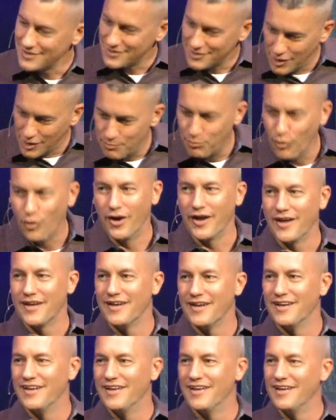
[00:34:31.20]
Good boy.
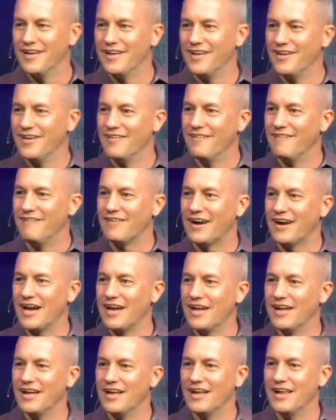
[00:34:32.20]
Right?
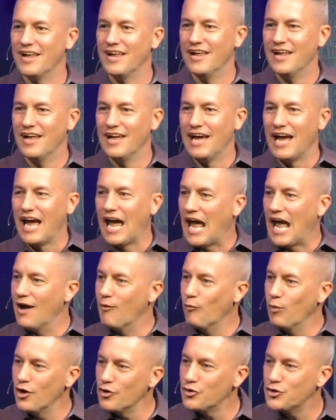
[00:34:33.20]

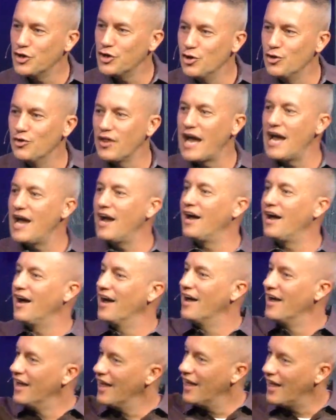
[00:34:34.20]
And we'll do that
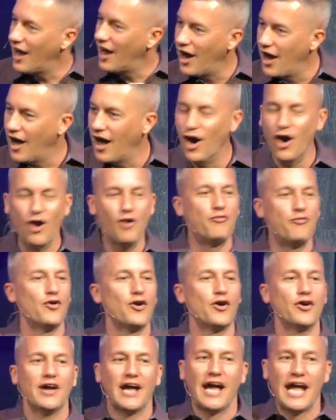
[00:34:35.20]

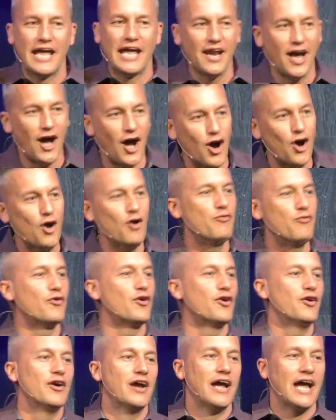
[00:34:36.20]
over and
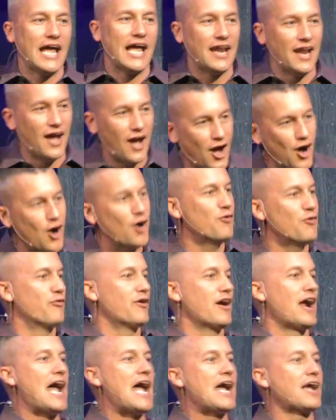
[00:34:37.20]
over and
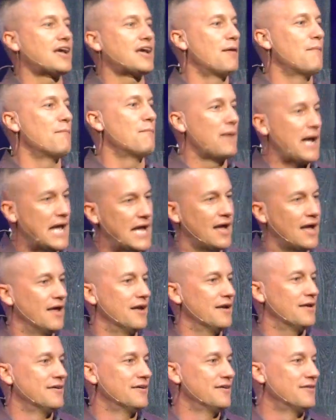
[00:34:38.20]
over at
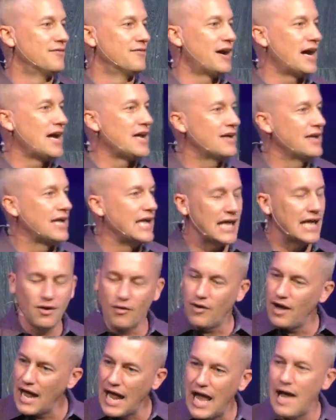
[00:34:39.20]
command. Right?
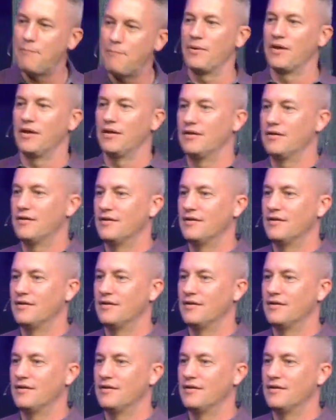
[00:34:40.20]
It'll happen.